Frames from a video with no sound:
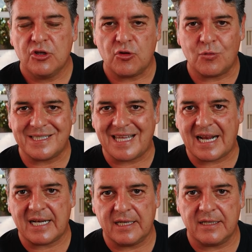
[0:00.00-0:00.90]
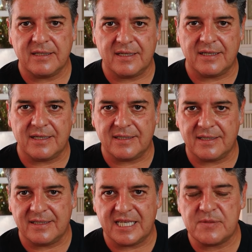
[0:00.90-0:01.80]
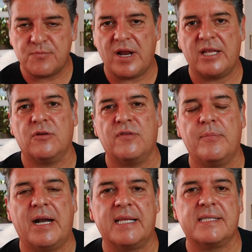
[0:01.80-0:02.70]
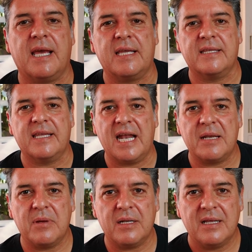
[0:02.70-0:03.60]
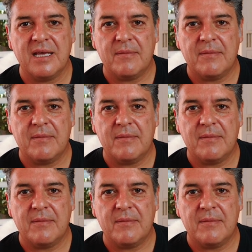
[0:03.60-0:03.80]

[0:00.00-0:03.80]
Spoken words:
towards tackling the spread of the parasite in the animal,